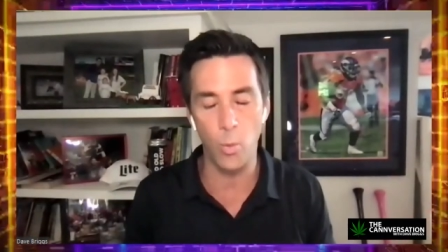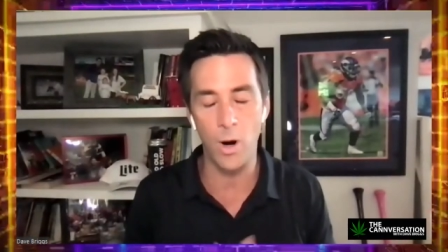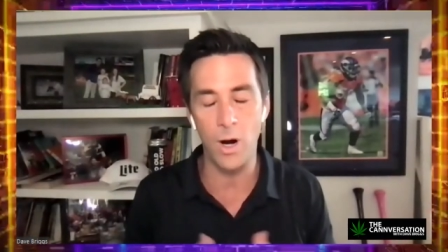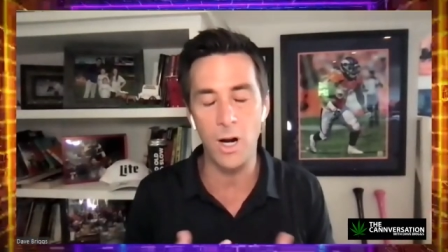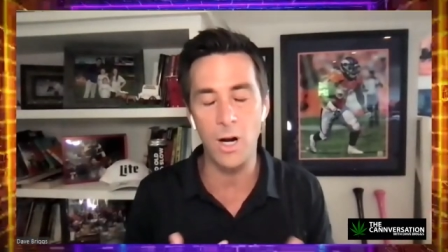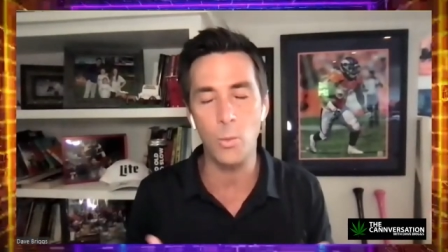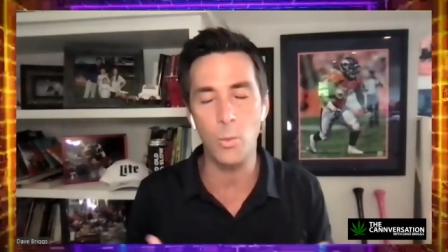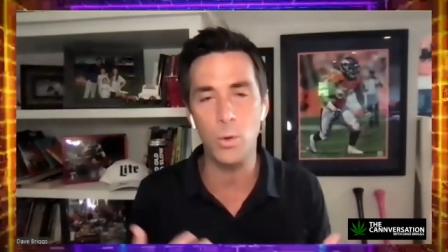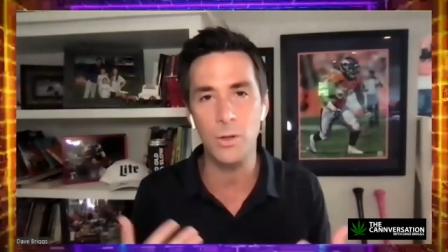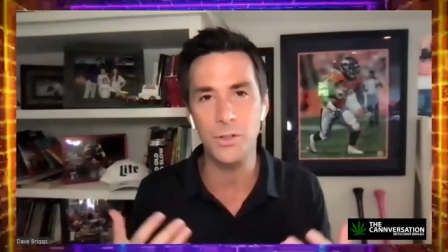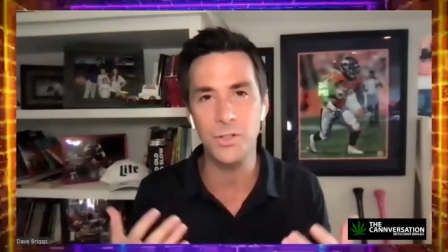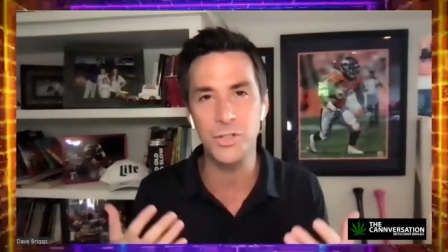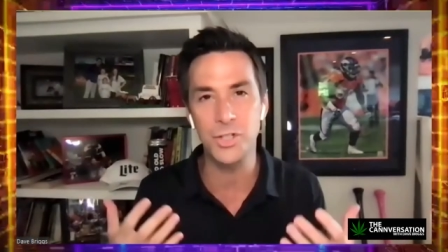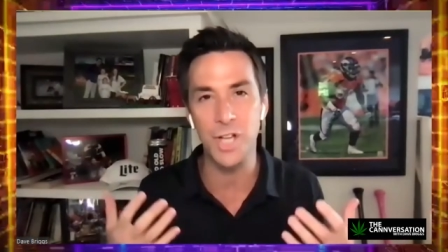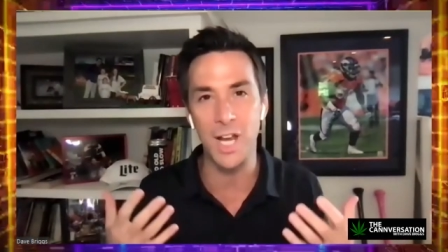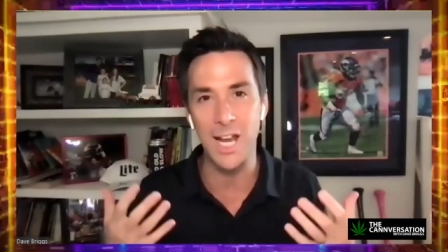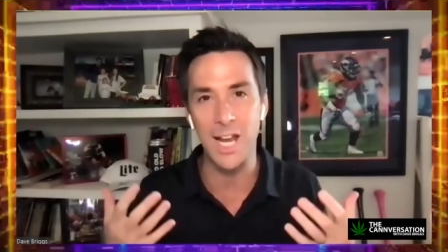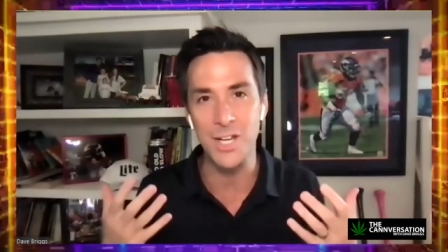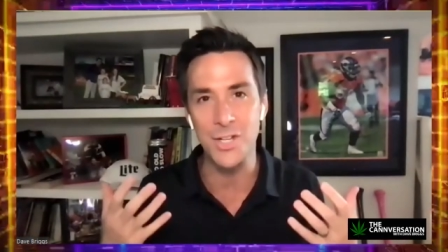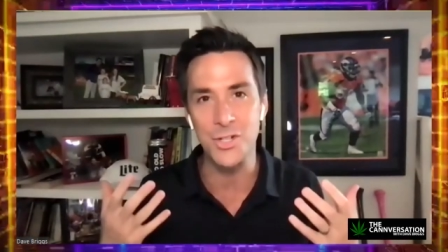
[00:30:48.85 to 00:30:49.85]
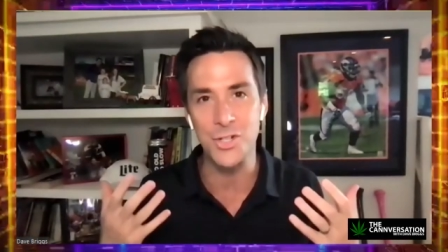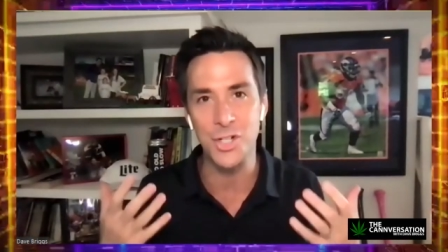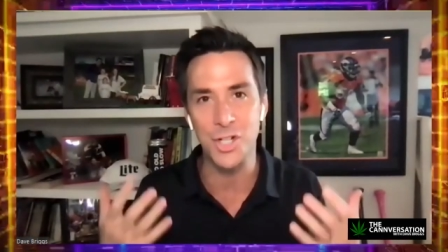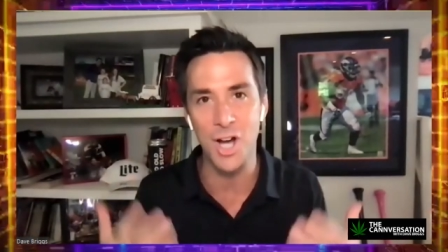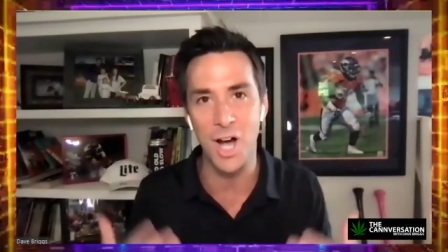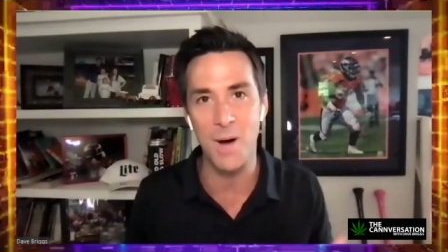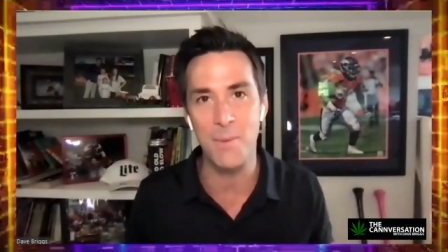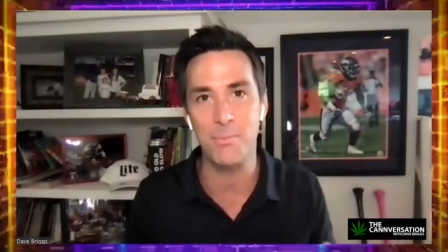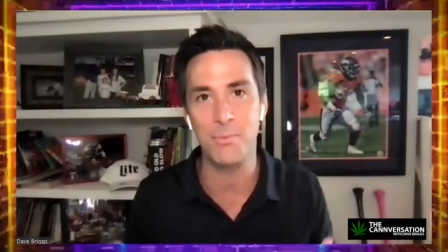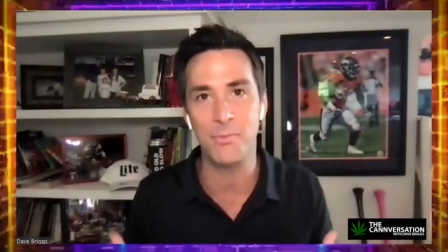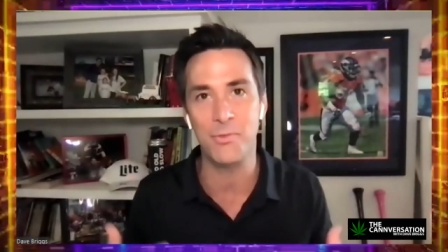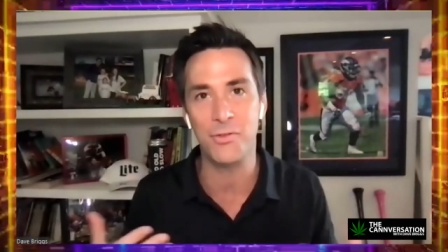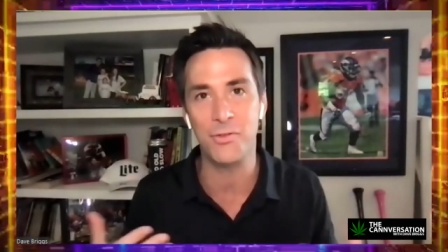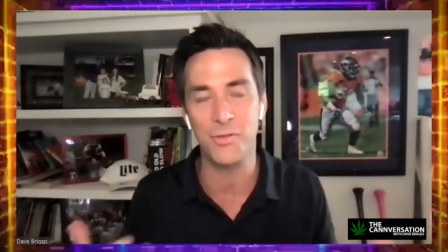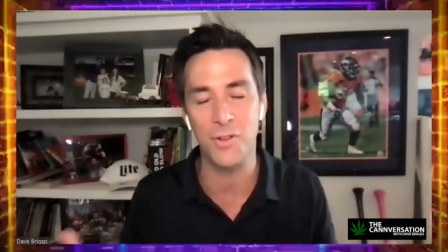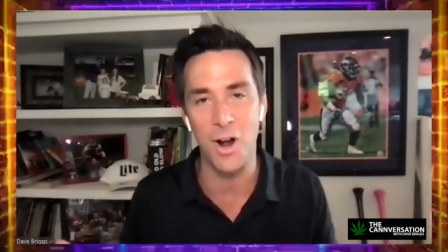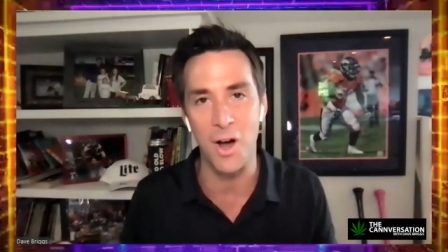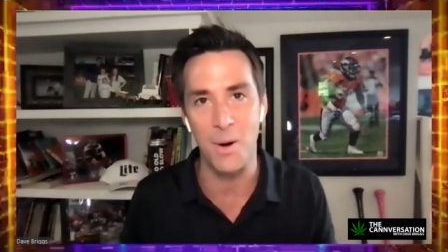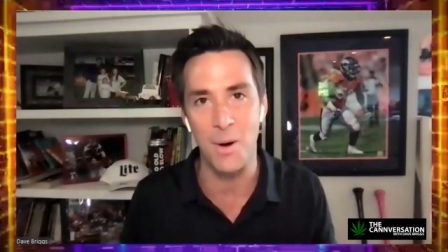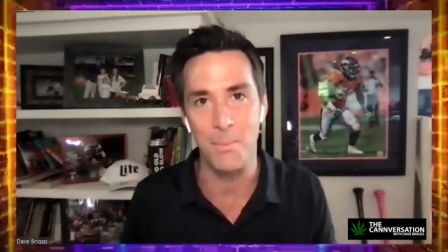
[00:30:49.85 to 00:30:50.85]
where will change come
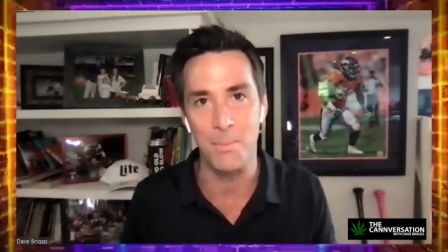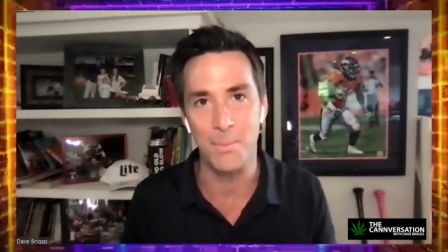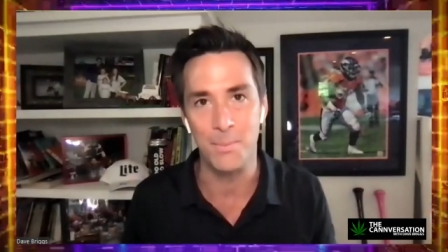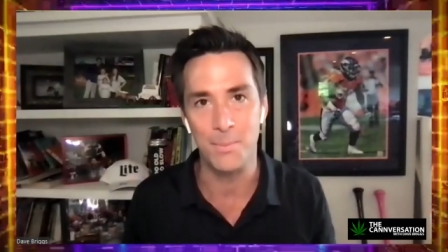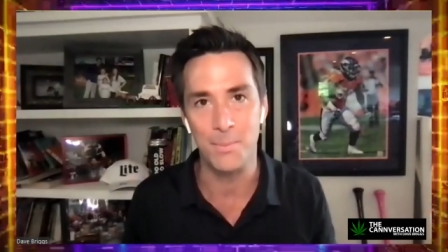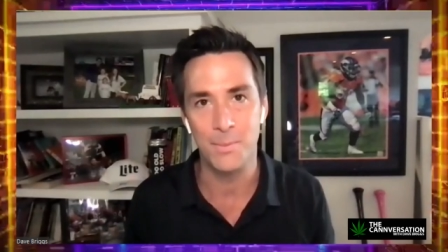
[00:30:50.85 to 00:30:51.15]
from?